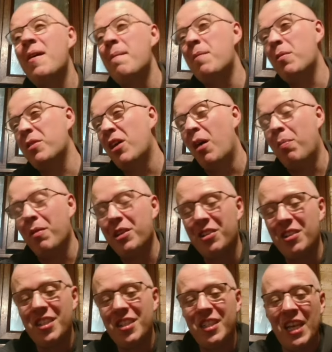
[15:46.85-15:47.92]
but we are probably
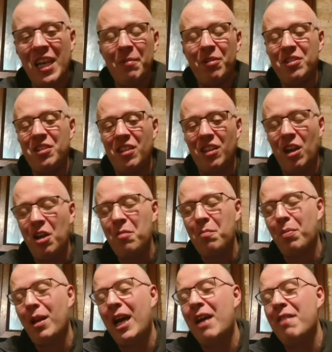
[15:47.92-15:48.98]
going to see him because he's a lone
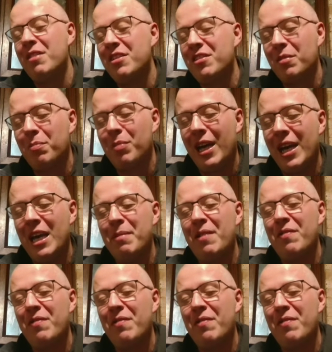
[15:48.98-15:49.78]
player and he's going to play him,